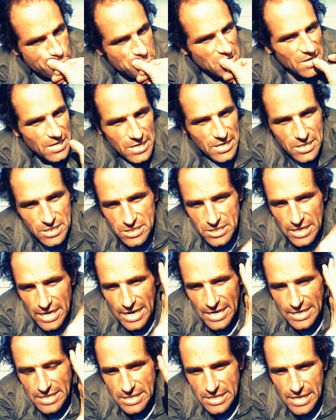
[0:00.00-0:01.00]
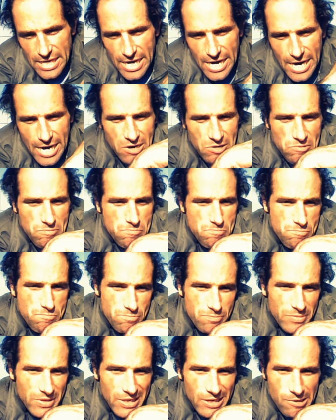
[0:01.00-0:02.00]
They just say it to the air,
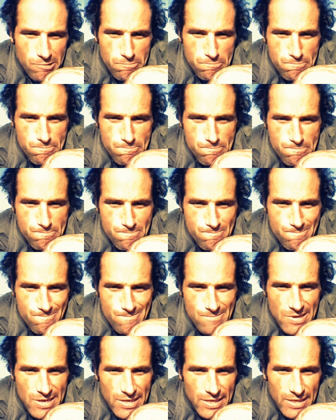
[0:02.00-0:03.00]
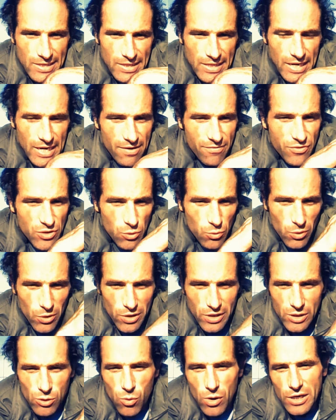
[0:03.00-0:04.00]
you know. Then if you were
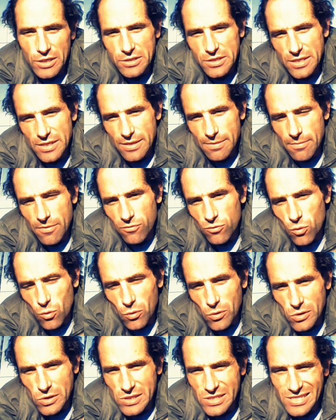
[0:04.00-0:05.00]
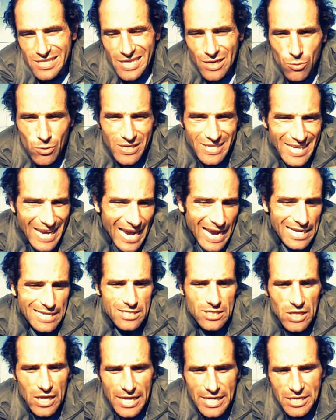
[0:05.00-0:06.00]
to question them, of course, they would
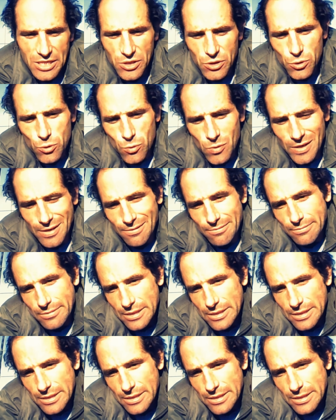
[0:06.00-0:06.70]
gaslight you and